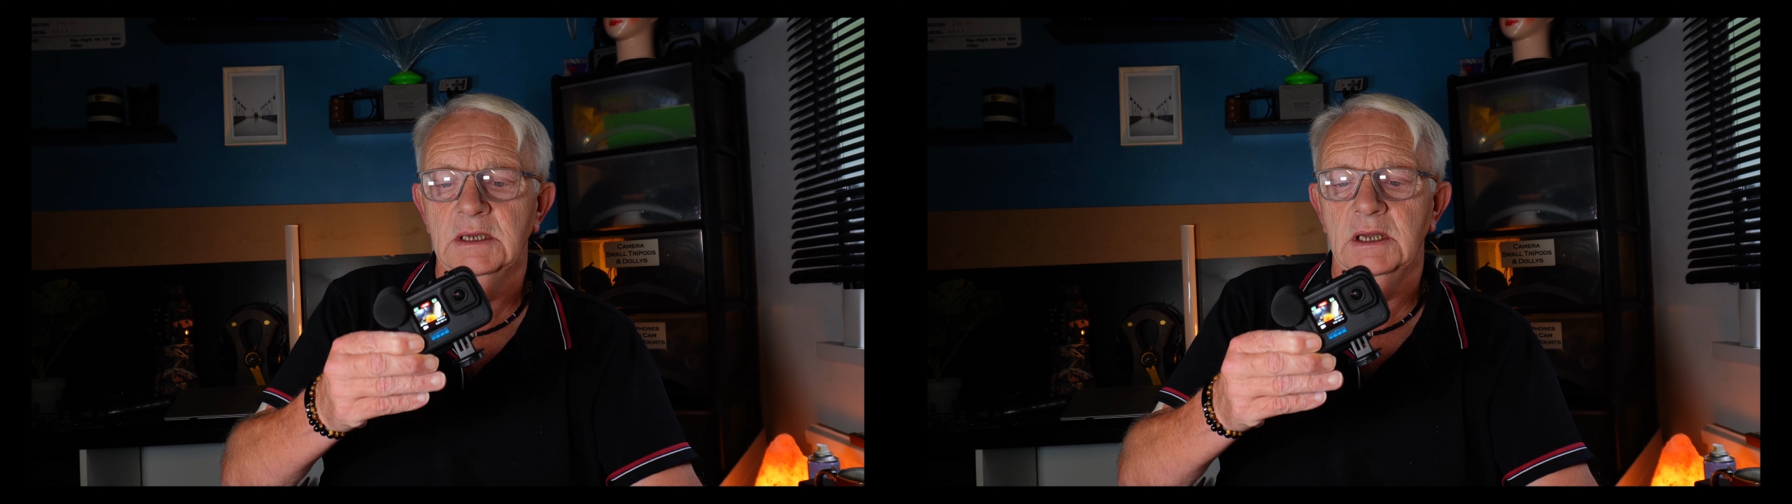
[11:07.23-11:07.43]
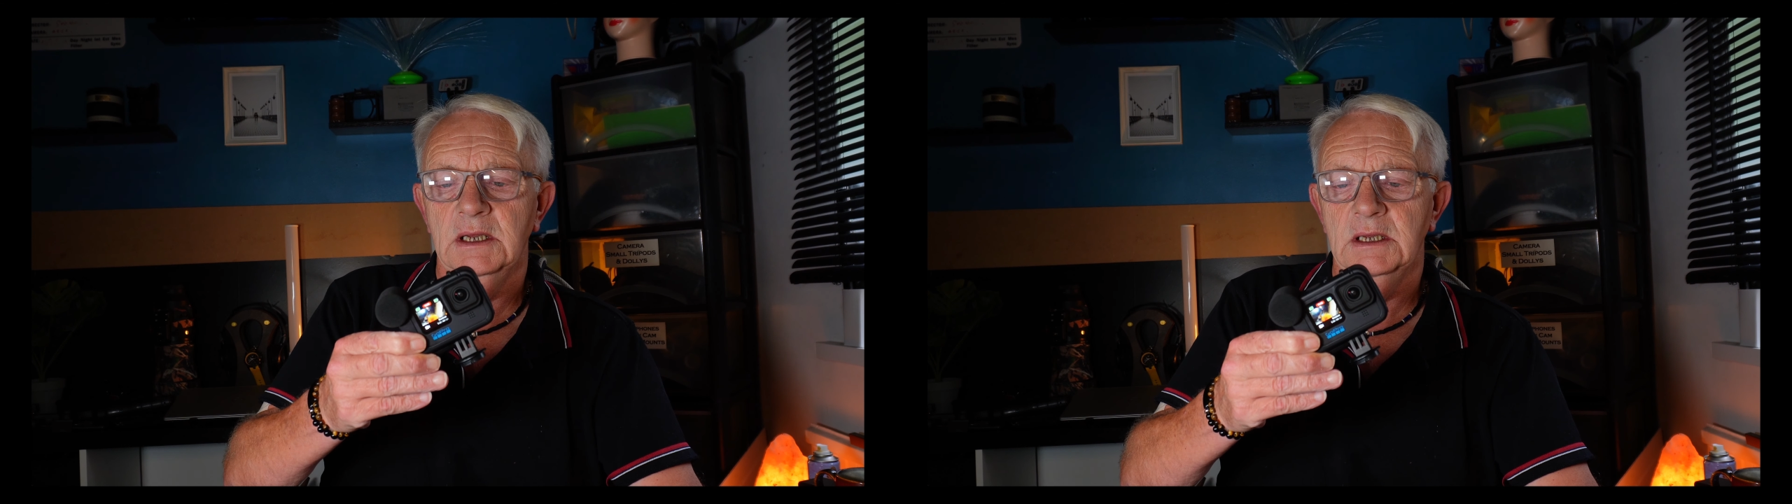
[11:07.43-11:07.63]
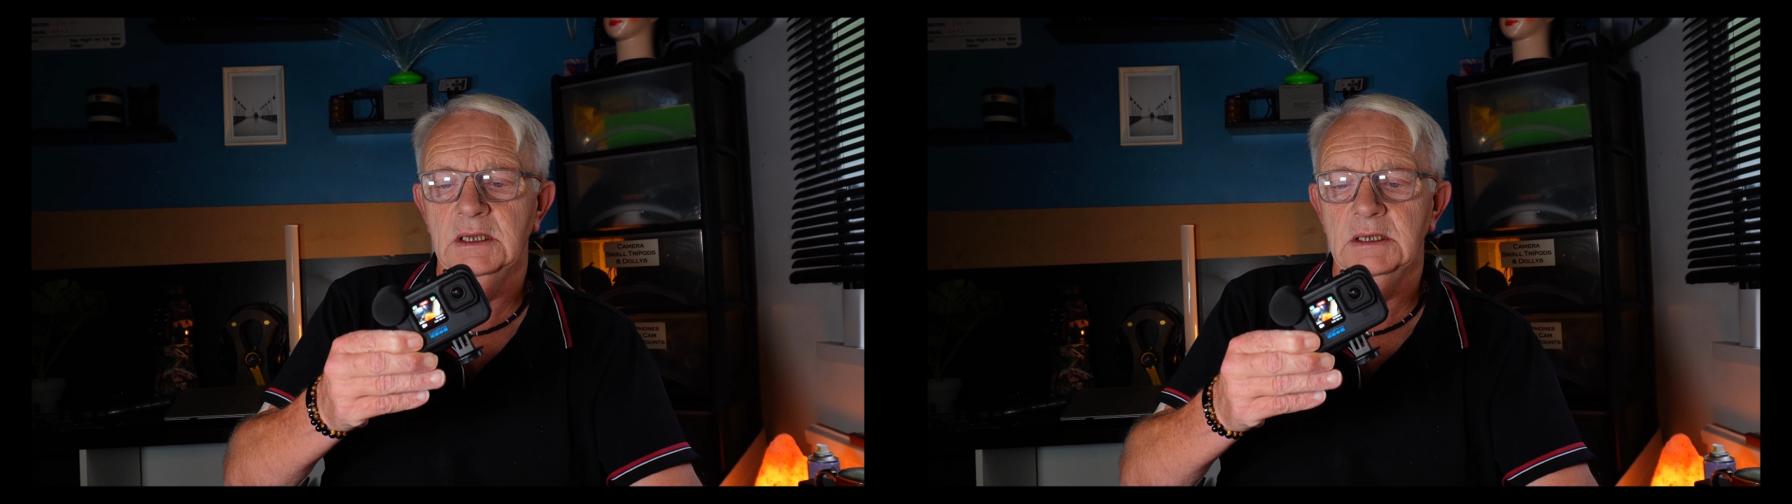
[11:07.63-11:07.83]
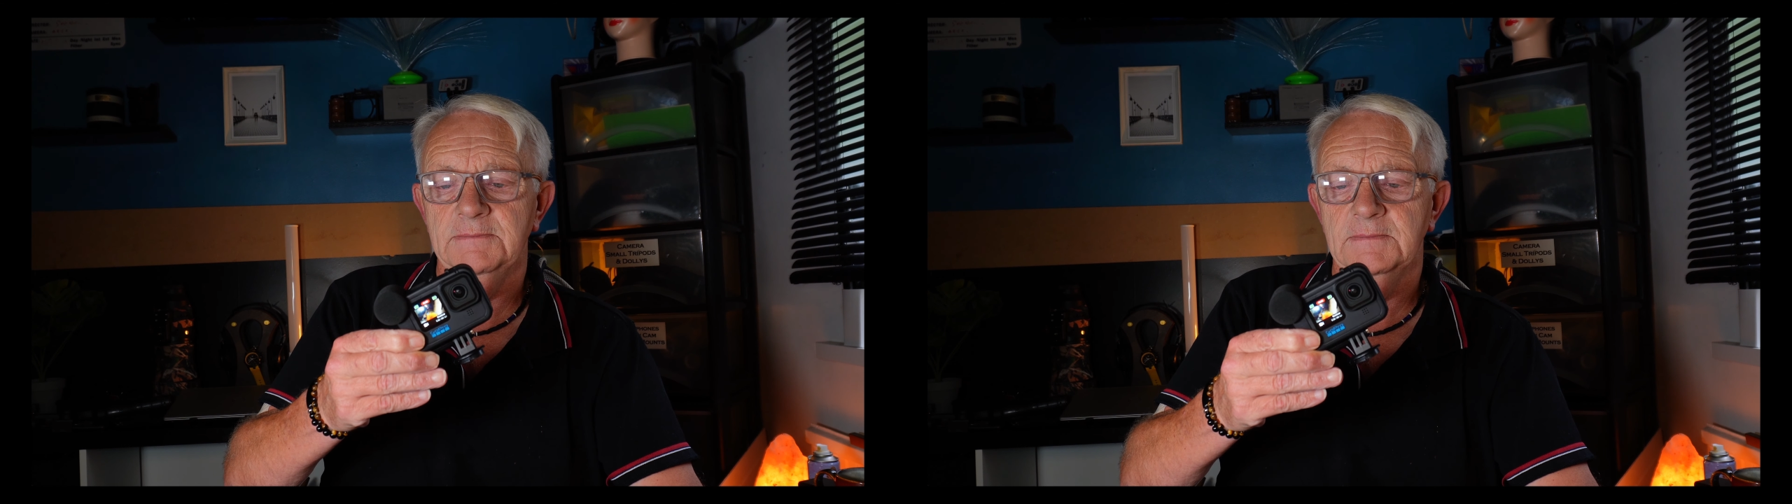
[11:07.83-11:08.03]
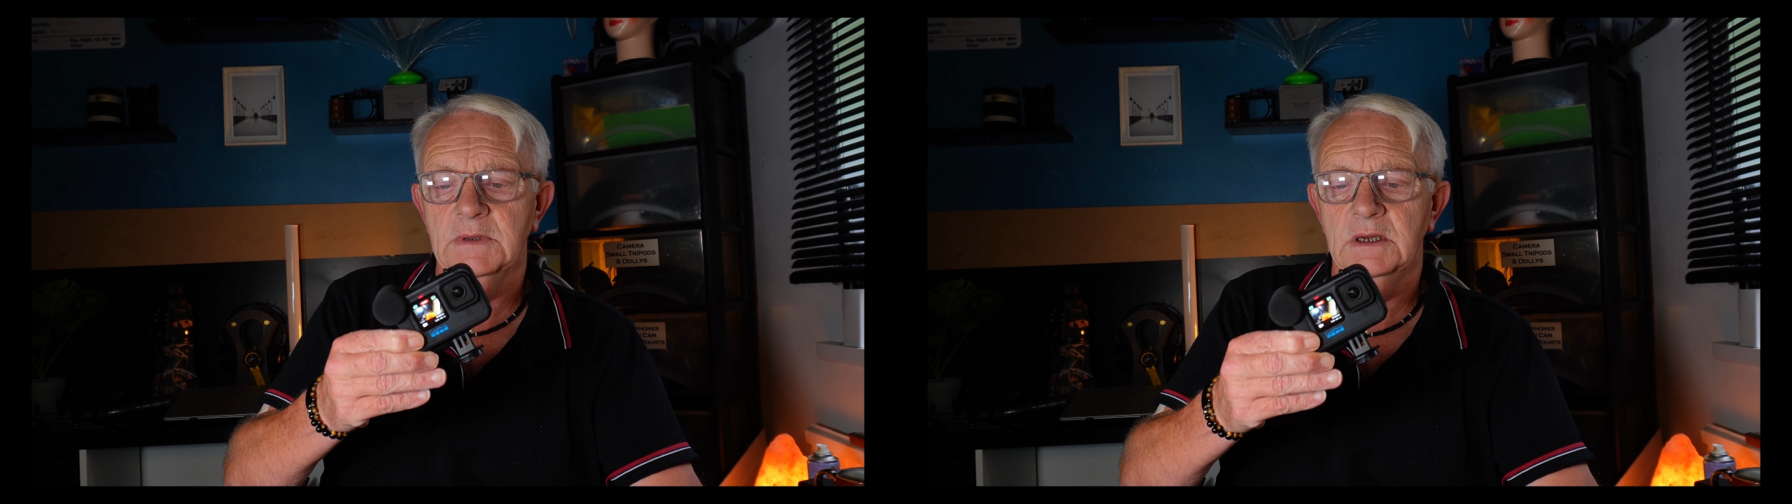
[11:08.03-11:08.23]

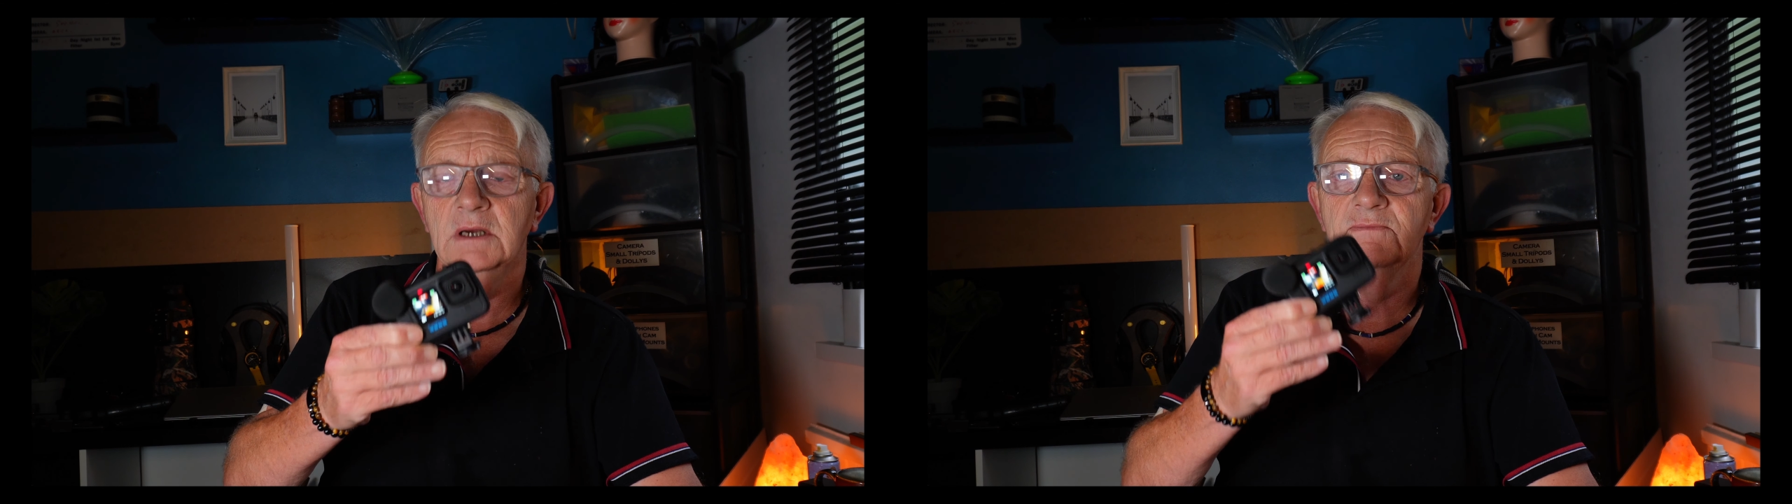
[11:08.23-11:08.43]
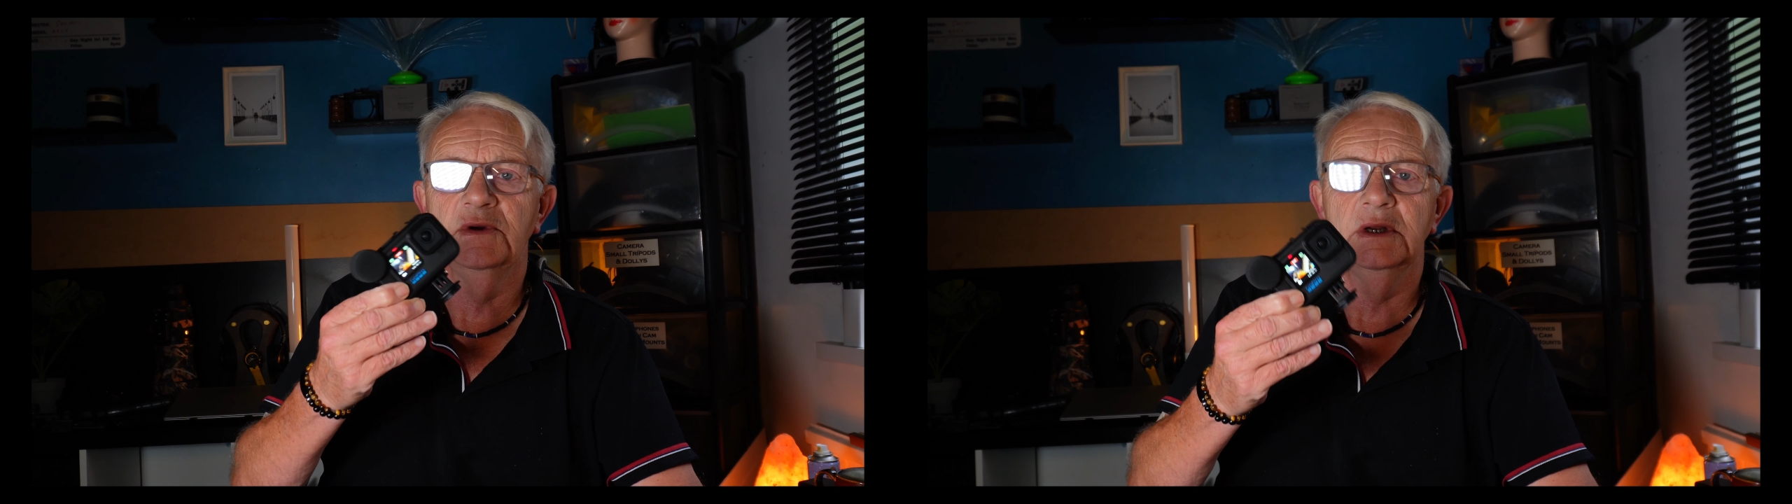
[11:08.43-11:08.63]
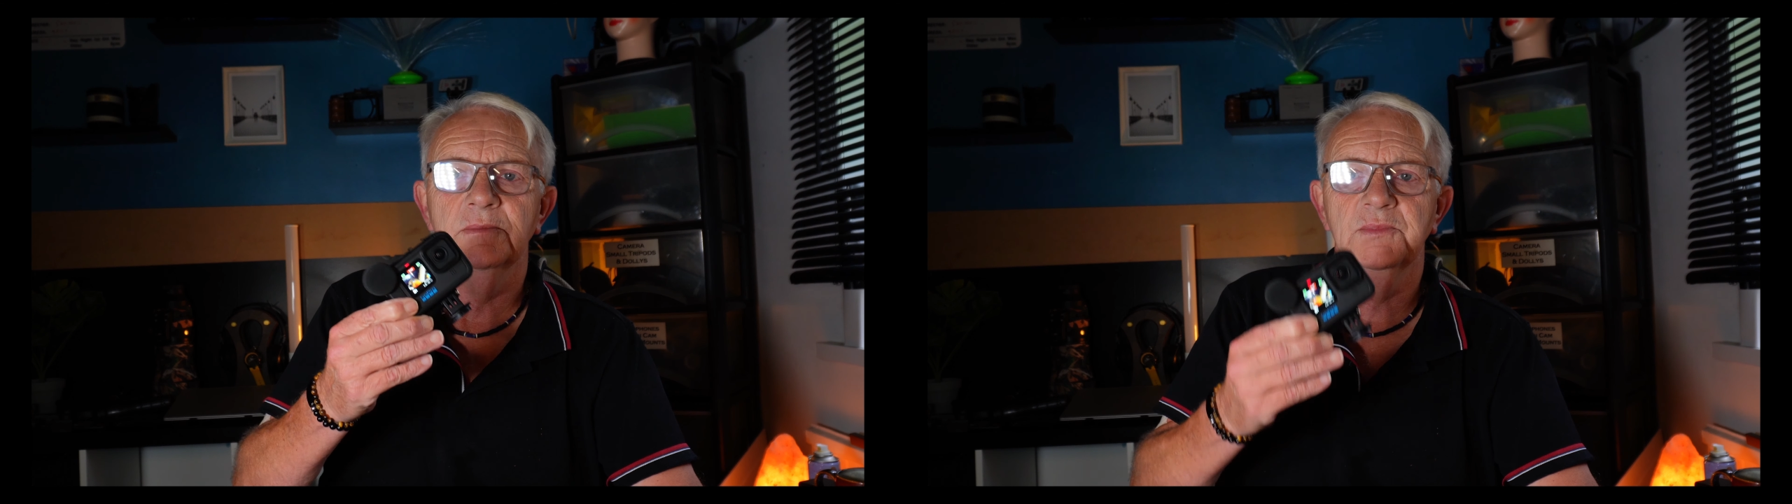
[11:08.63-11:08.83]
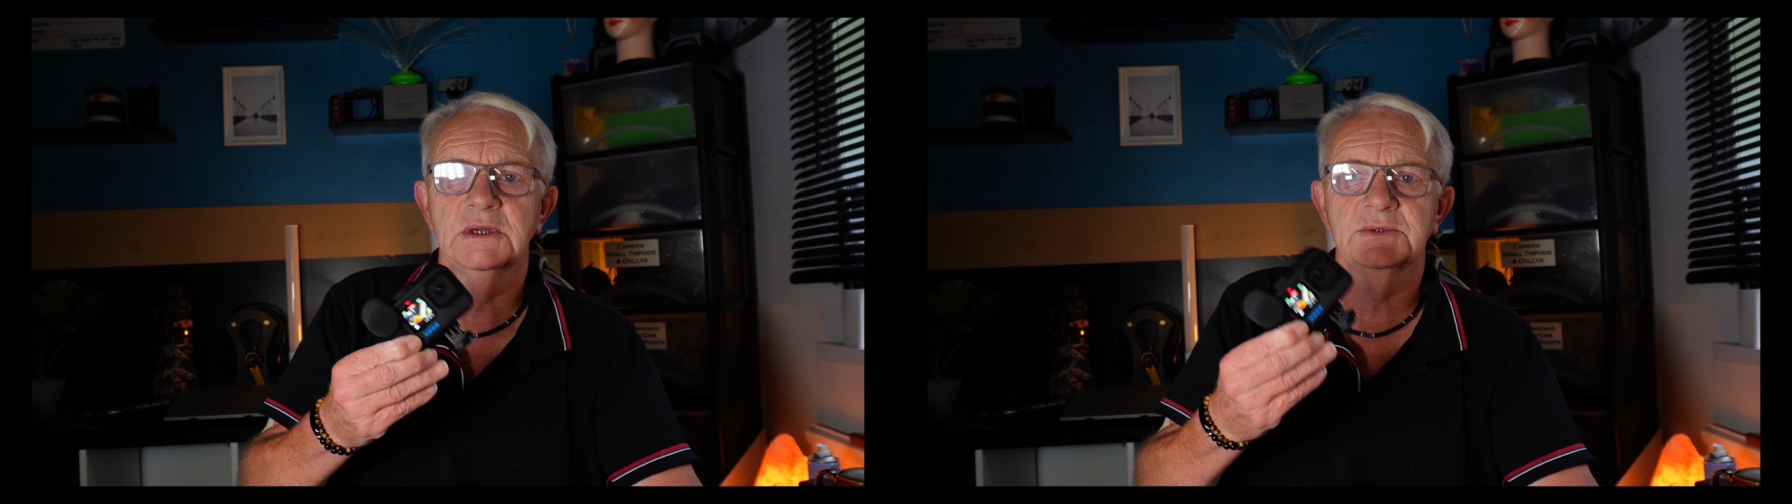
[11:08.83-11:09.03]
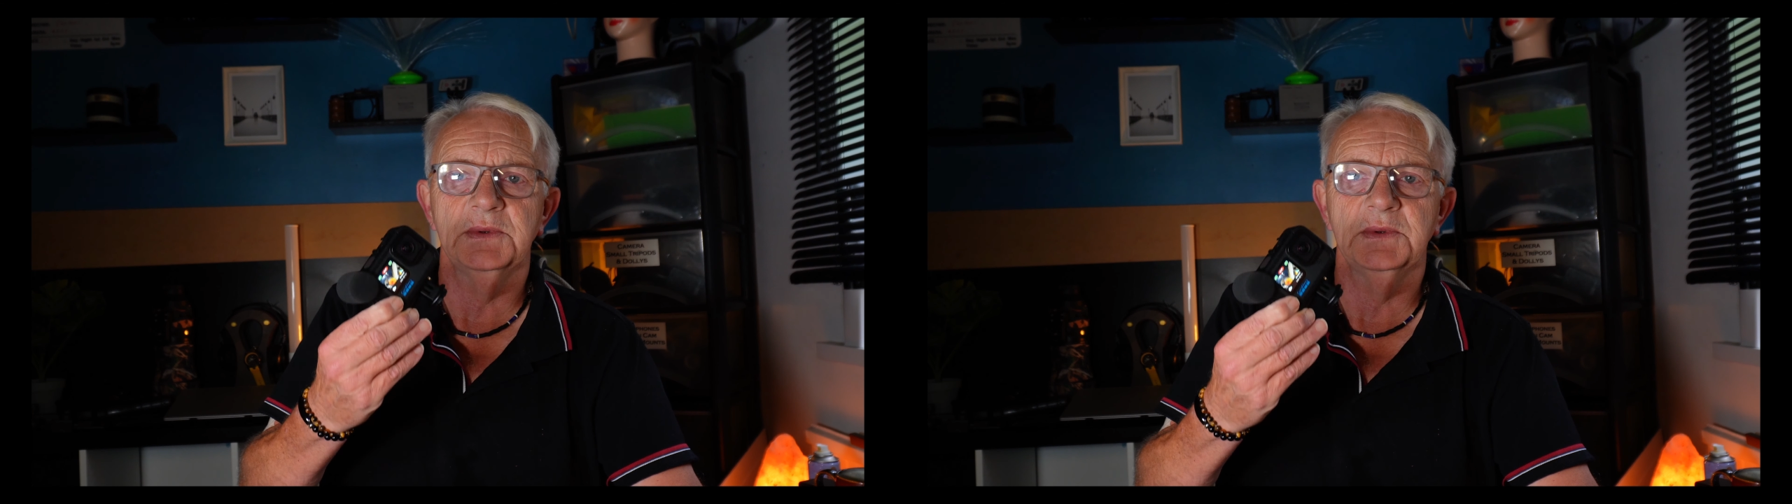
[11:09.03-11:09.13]
I'm really impressed